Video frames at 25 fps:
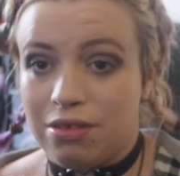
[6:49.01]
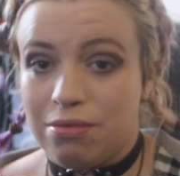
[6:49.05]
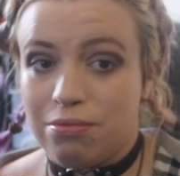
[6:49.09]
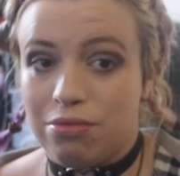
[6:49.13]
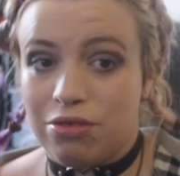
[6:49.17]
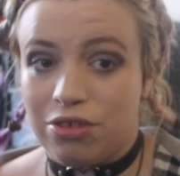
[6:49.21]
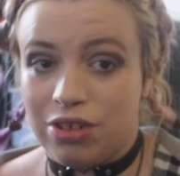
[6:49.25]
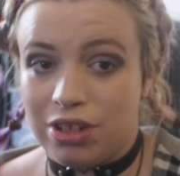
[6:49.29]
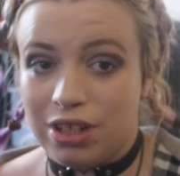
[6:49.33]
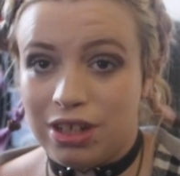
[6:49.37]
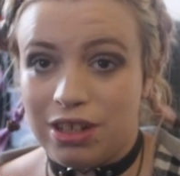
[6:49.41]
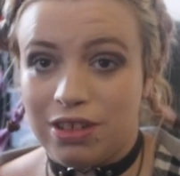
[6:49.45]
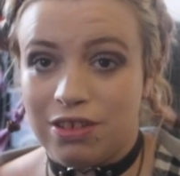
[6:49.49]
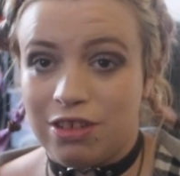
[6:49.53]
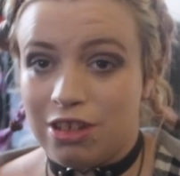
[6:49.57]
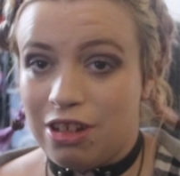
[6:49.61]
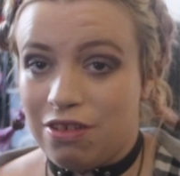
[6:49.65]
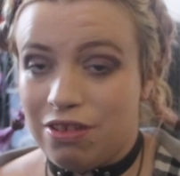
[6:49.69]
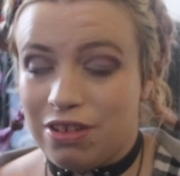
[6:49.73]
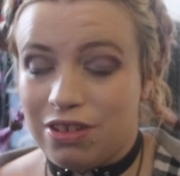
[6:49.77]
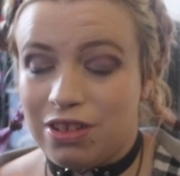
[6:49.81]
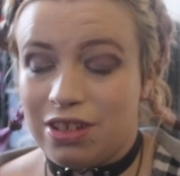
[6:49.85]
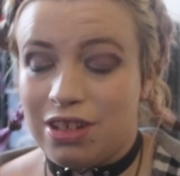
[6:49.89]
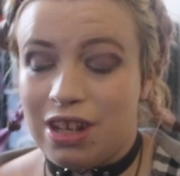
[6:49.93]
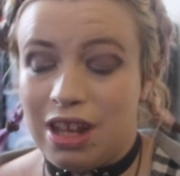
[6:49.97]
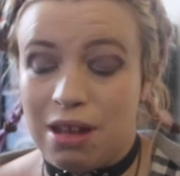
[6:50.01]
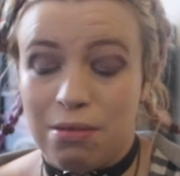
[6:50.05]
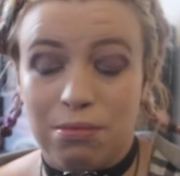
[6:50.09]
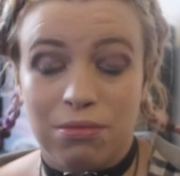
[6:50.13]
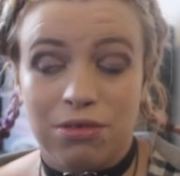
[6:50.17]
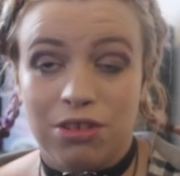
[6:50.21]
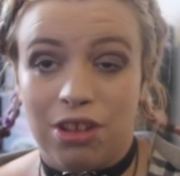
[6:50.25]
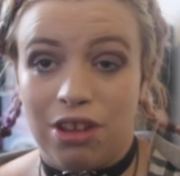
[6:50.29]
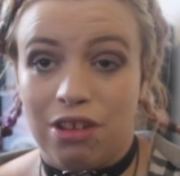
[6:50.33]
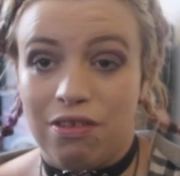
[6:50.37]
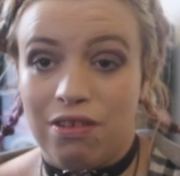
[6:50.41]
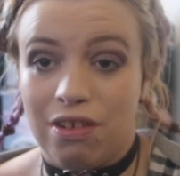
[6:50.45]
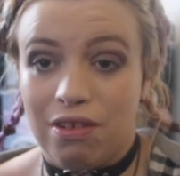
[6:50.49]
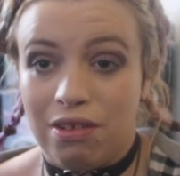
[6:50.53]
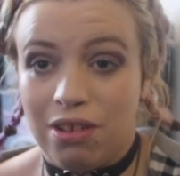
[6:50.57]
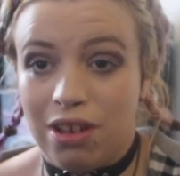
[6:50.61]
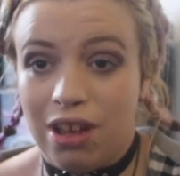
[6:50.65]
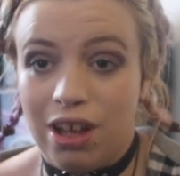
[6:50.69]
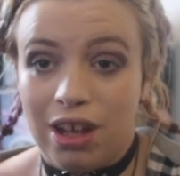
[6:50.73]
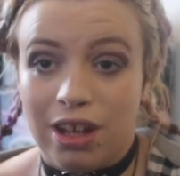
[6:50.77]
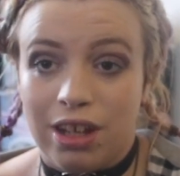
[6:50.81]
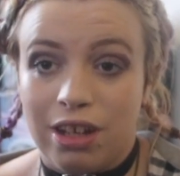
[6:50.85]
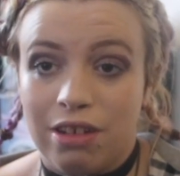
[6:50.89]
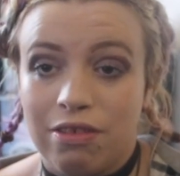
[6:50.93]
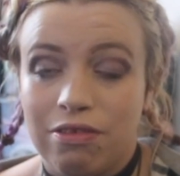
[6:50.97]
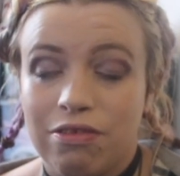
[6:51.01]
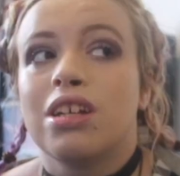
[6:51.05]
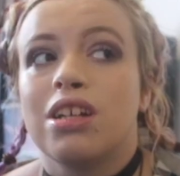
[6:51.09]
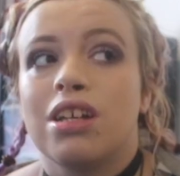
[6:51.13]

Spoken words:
pretty serious attempts on their own life.